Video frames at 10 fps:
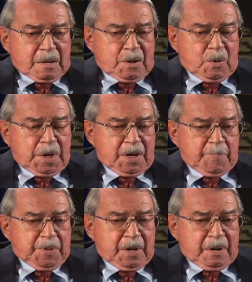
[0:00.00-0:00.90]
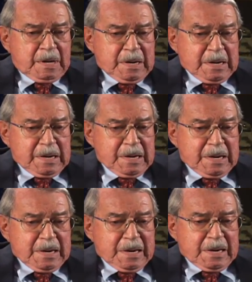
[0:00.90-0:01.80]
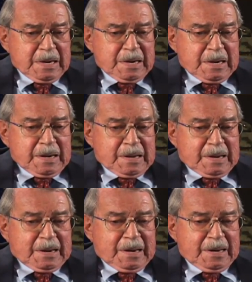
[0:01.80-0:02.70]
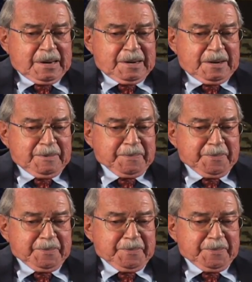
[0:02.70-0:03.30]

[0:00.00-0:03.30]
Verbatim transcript: going up there. And uh,